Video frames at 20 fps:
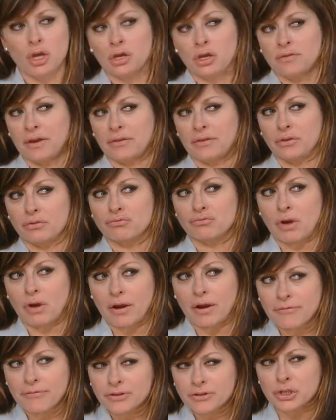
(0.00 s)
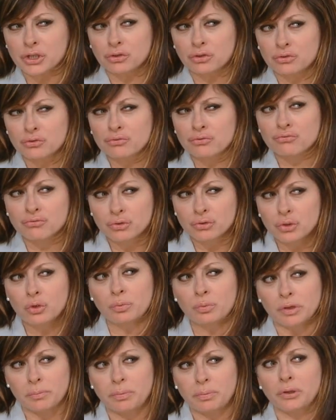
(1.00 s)
You've had the Russian
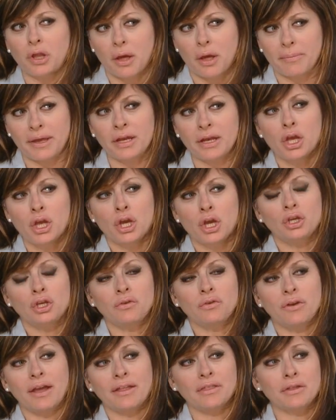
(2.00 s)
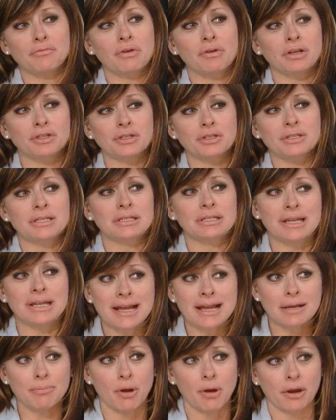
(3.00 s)
ruble plummet. You've had the Russian
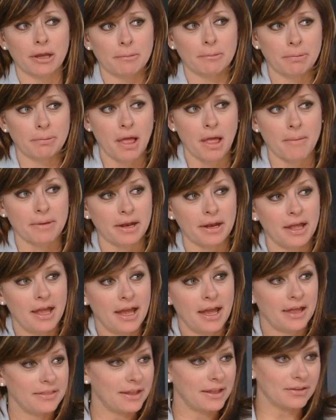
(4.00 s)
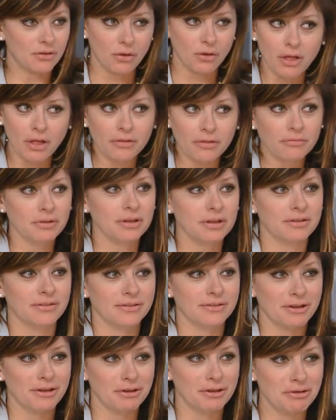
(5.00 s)
stock market plummet. And that's all the
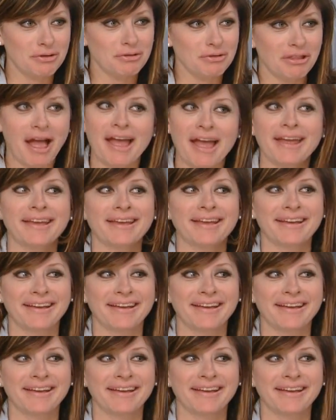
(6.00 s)
reasons that you like.